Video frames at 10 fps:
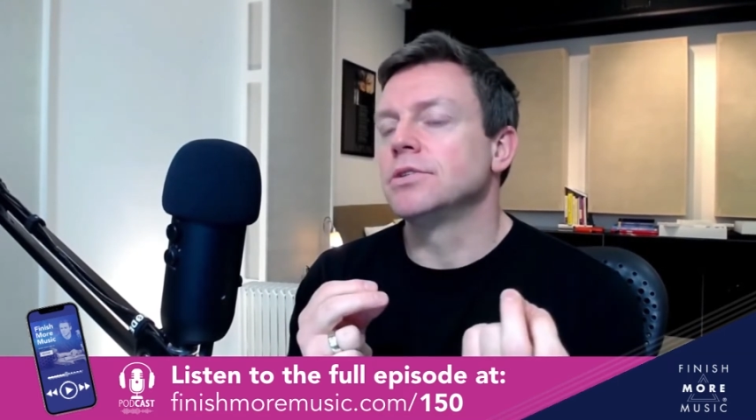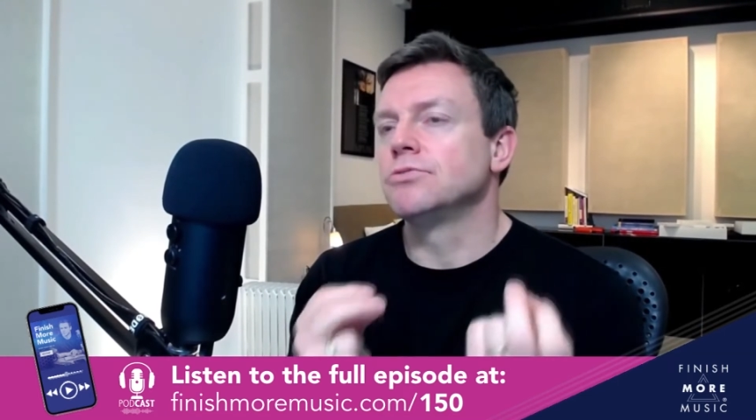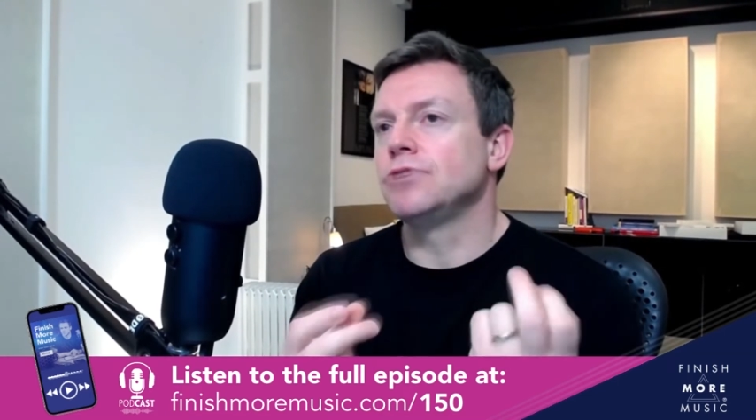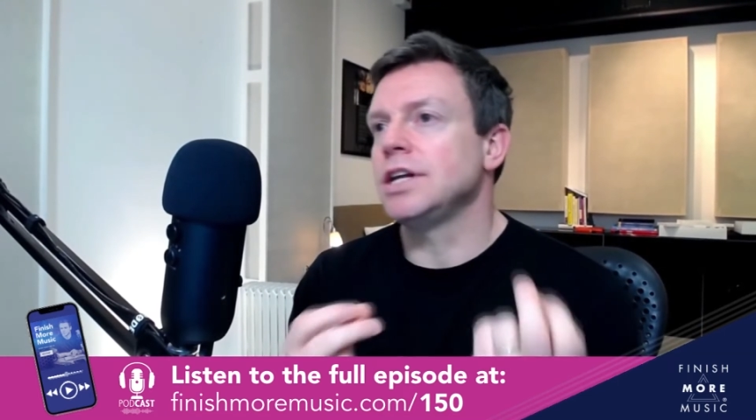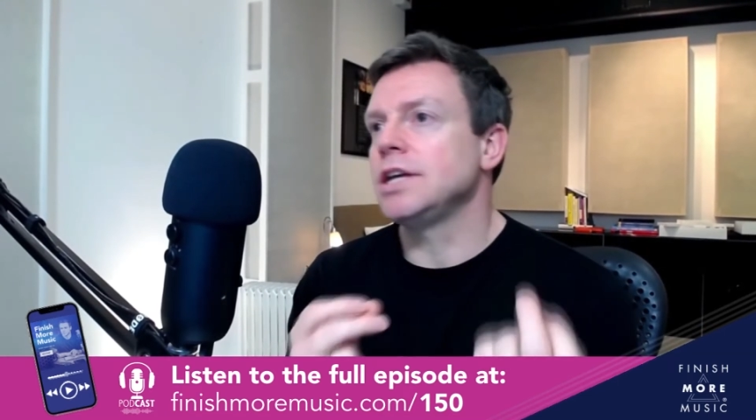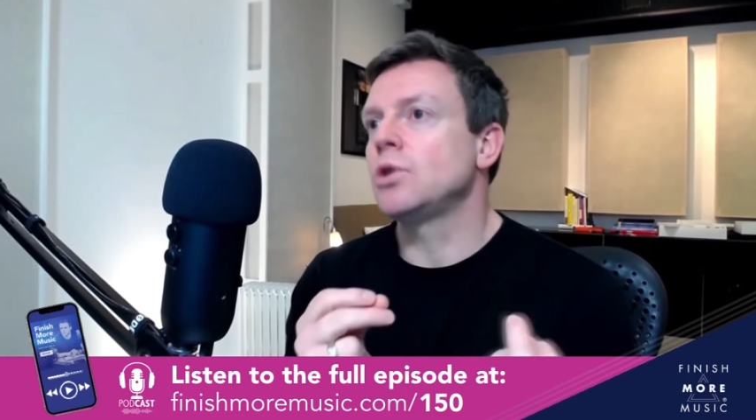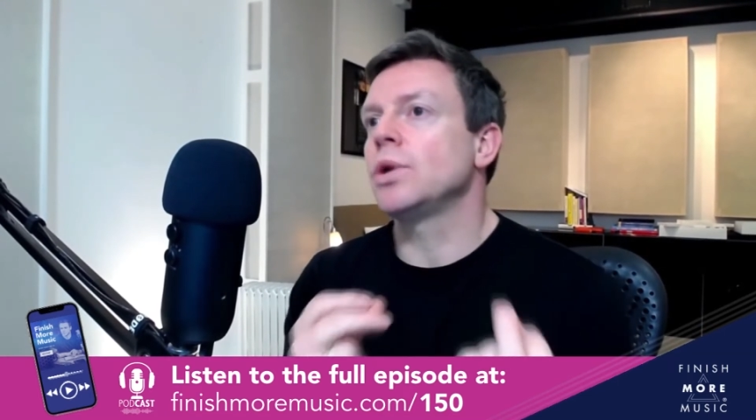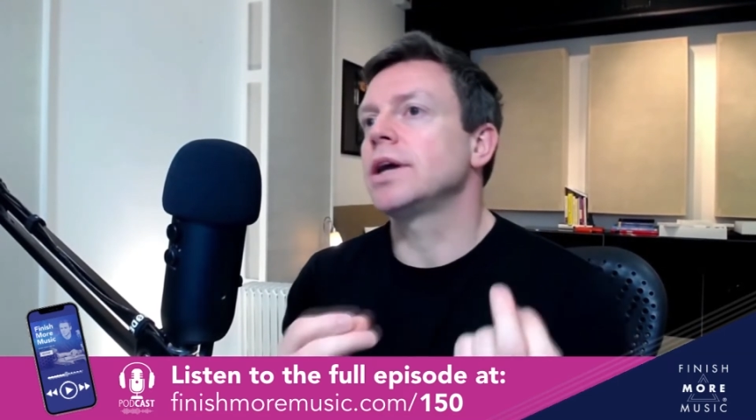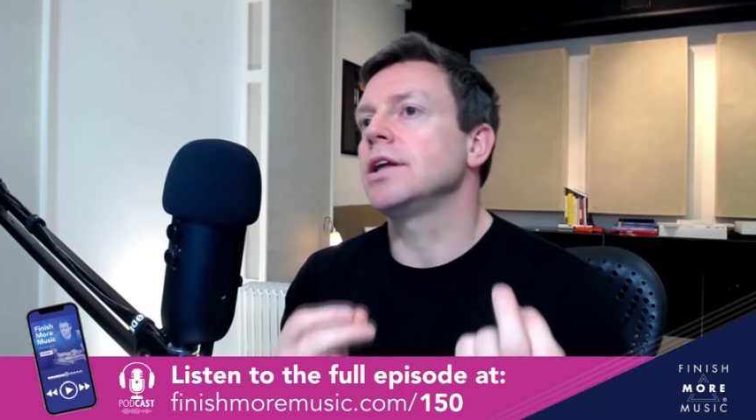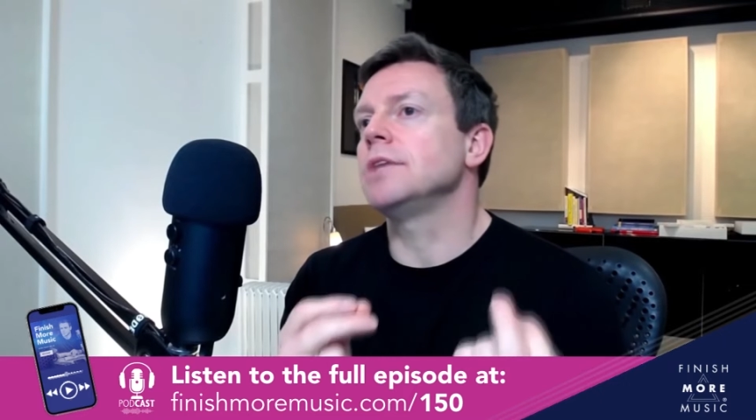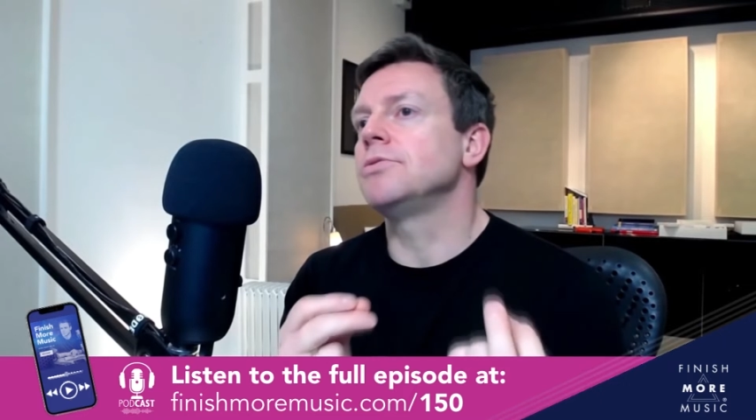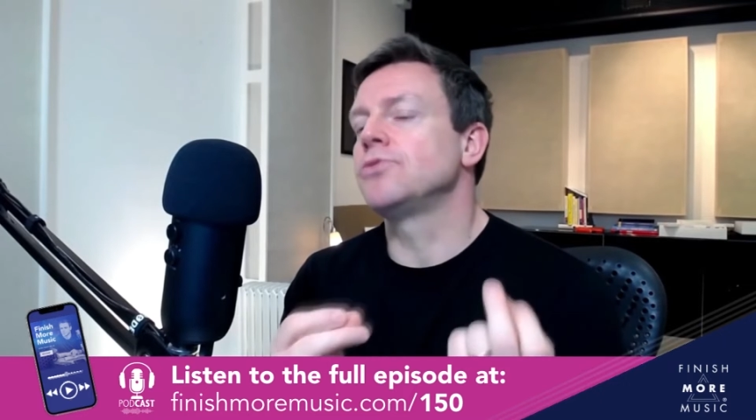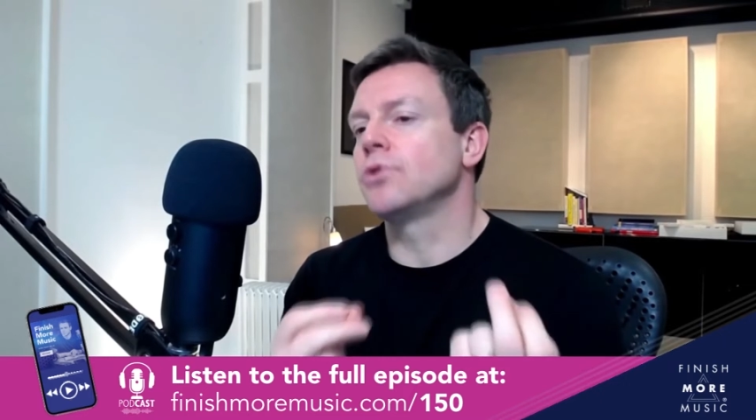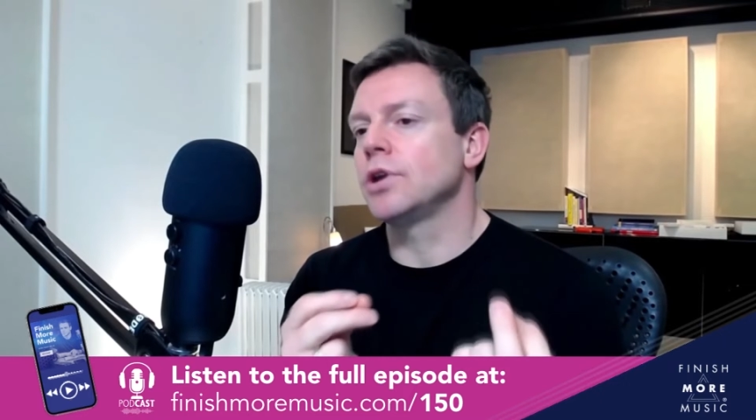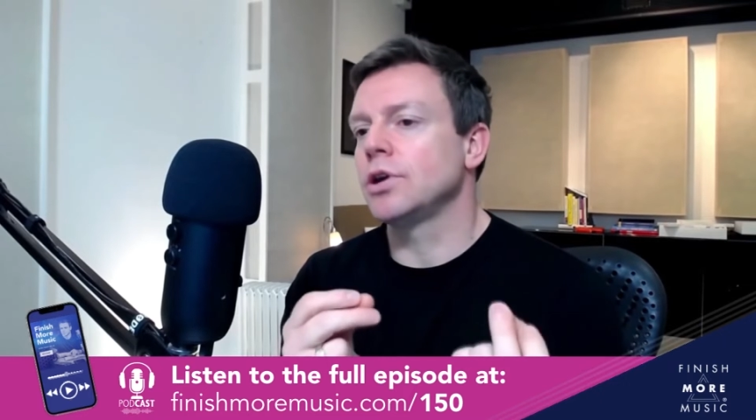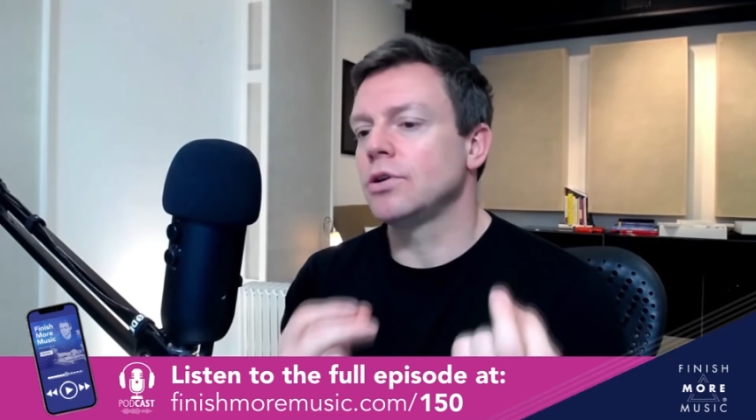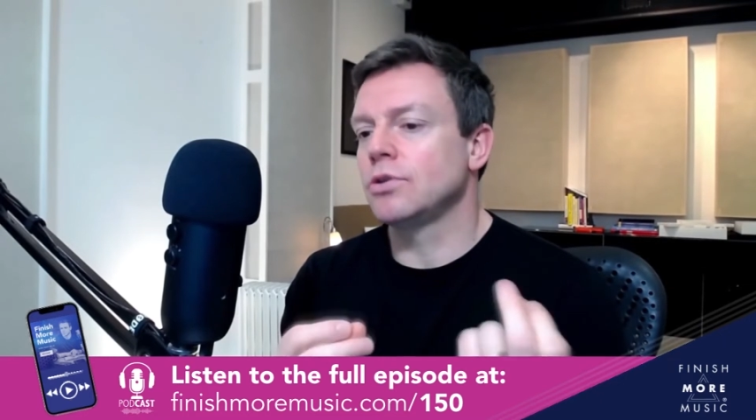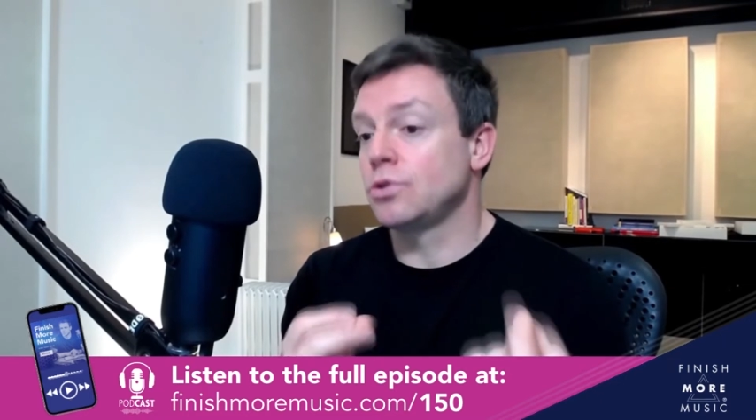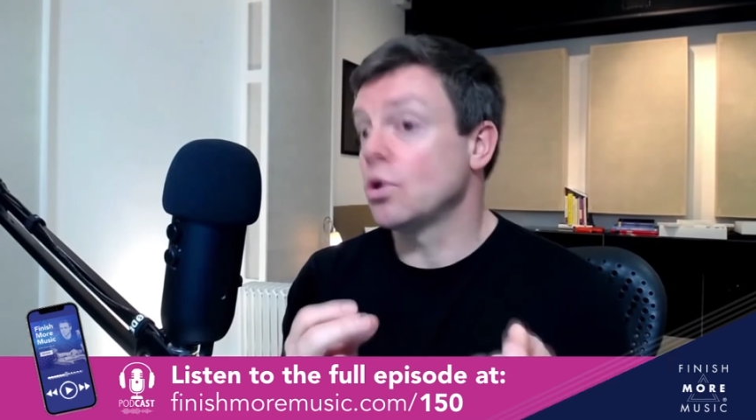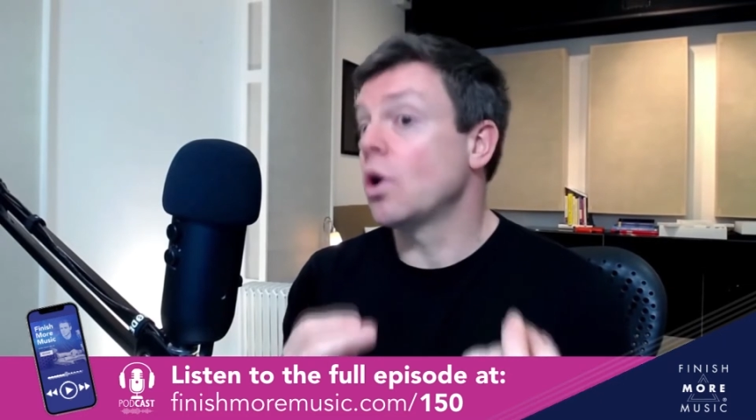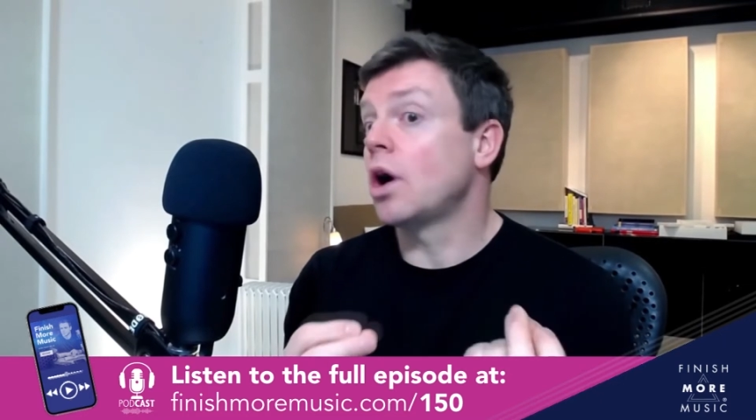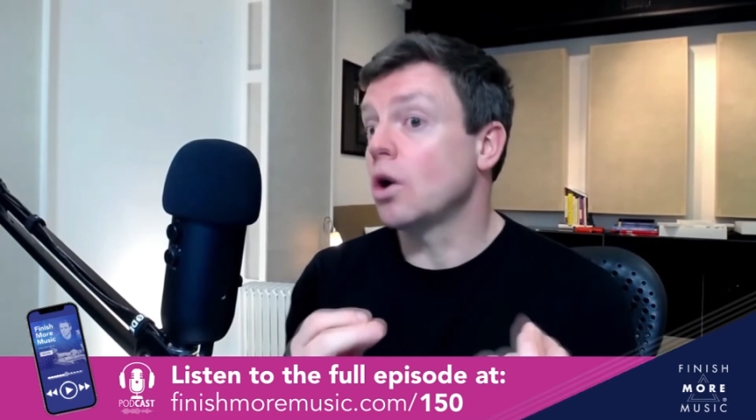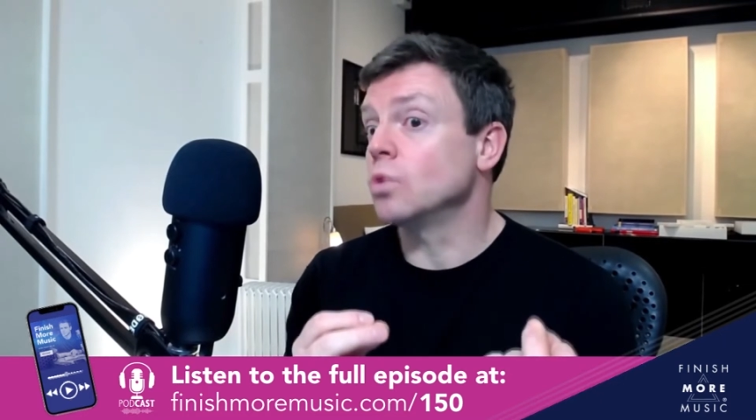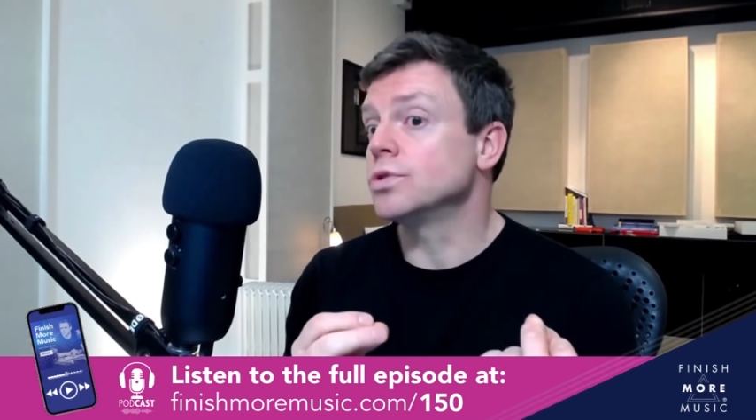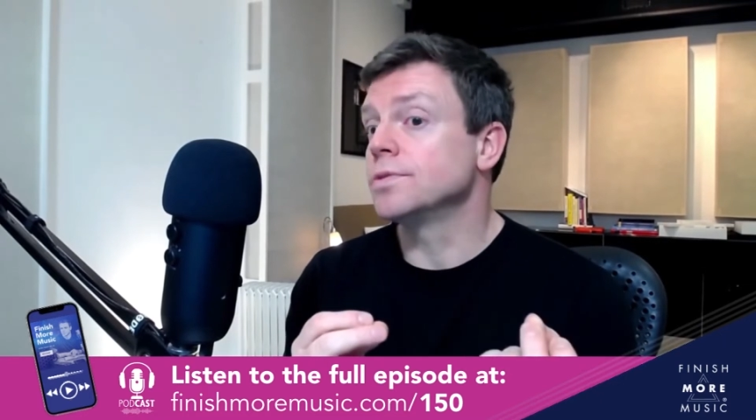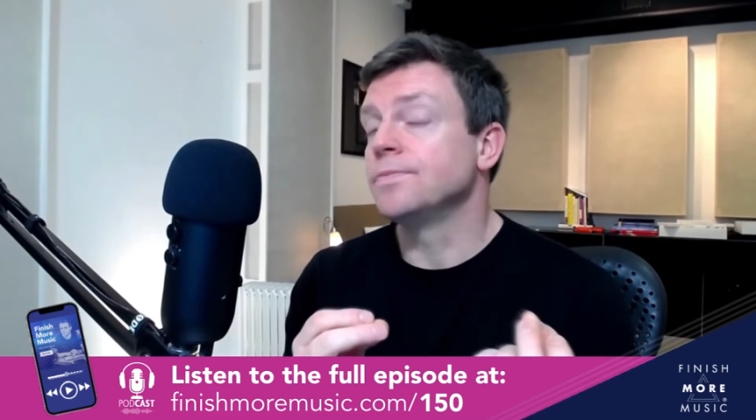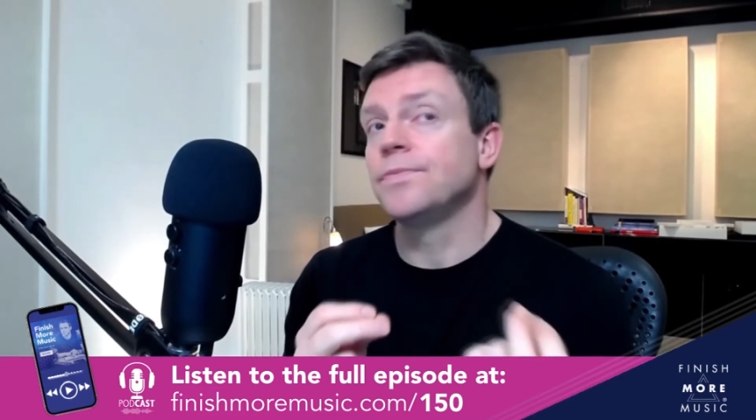really quickly before it got a hold.